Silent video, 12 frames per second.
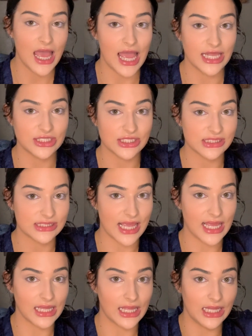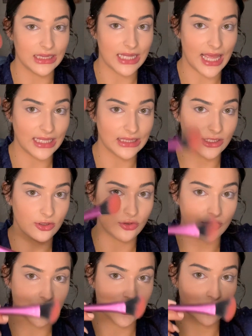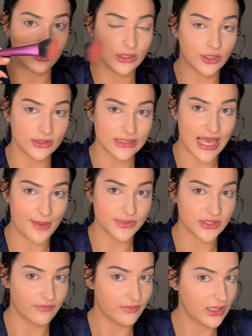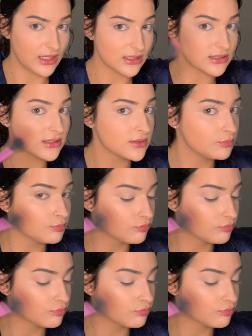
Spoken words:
I just take a light little, 2 little taps of this.